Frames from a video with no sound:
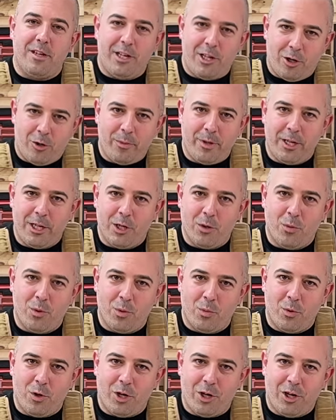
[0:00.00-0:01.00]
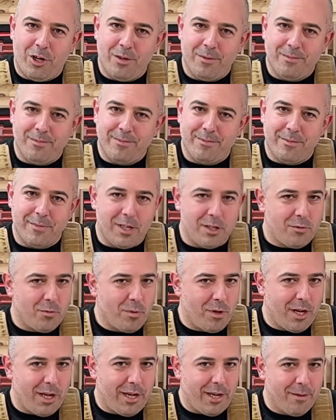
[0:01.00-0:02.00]
intermediate woodworker. That's
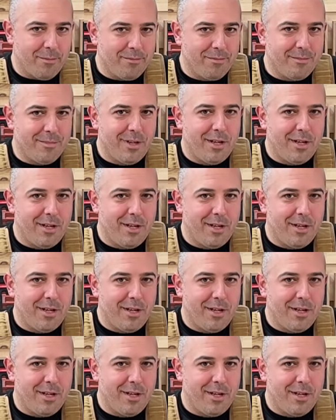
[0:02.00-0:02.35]
what I am.